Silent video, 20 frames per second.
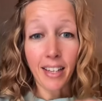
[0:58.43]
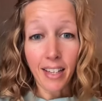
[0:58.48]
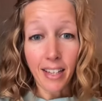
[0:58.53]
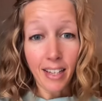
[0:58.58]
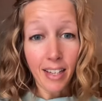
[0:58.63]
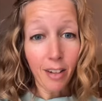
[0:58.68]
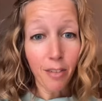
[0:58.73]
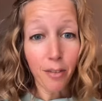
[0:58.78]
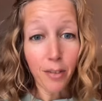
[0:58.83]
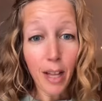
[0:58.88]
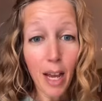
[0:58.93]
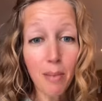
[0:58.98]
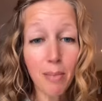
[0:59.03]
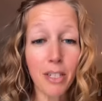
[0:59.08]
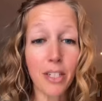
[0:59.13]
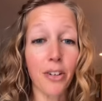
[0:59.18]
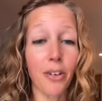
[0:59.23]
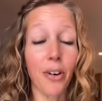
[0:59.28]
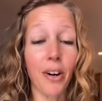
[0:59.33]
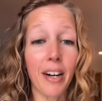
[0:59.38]

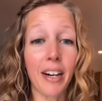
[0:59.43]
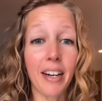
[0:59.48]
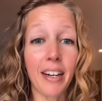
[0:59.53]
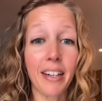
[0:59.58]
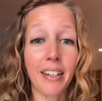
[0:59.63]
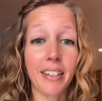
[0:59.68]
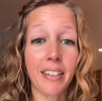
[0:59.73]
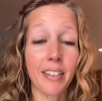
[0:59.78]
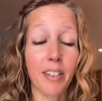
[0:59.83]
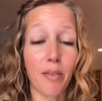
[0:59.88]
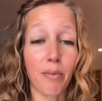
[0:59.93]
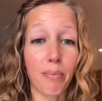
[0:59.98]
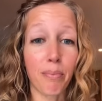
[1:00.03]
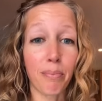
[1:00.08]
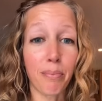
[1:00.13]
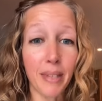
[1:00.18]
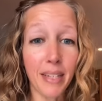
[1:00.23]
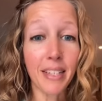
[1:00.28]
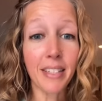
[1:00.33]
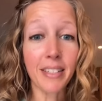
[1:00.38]
inflammatory
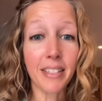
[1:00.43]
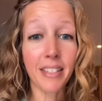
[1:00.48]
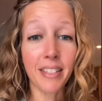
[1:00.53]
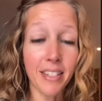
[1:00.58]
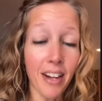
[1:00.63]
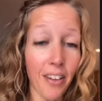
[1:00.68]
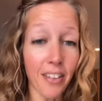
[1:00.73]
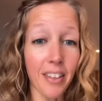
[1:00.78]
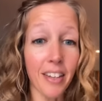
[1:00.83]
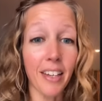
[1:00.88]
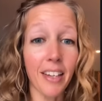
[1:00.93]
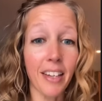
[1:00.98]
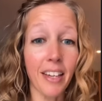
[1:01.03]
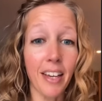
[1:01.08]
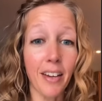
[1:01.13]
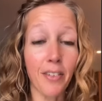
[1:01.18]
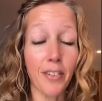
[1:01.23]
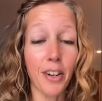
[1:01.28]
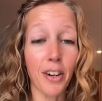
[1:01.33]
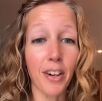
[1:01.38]
means nothing
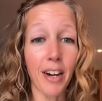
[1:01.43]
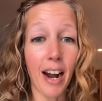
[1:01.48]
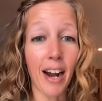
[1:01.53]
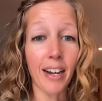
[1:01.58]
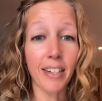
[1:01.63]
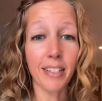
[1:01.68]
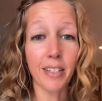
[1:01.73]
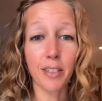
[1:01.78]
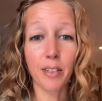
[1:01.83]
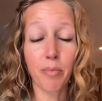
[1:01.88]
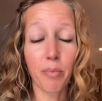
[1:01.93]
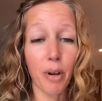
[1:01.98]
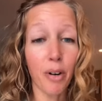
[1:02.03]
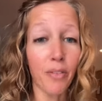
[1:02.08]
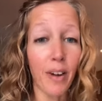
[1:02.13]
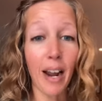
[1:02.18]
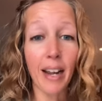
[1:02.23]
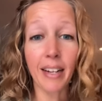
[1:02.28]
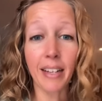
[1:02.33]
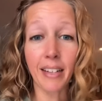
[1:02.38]
if you're not
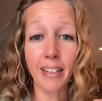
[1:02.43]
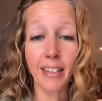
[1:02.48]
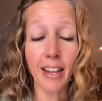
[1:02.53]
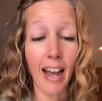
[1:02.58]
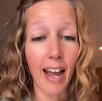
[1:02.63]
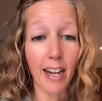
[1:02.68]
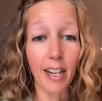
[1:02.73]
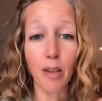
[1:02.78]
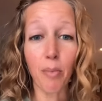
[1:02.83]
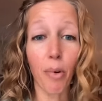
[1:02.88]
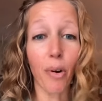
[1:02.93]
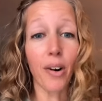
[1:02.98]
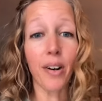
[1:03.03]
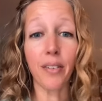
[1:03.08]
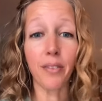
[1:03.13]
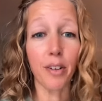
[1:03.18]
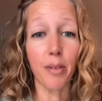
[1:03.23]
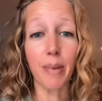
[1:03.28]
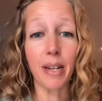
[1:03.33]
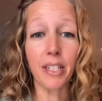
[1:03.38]
providing any more
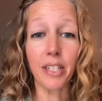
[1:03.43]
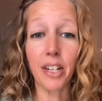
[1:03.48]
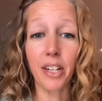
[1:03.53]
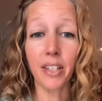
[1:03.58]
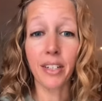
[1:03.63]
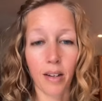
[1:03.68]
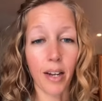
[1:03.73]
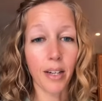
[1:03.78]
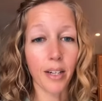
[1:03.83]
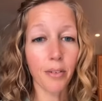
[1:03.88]
information. And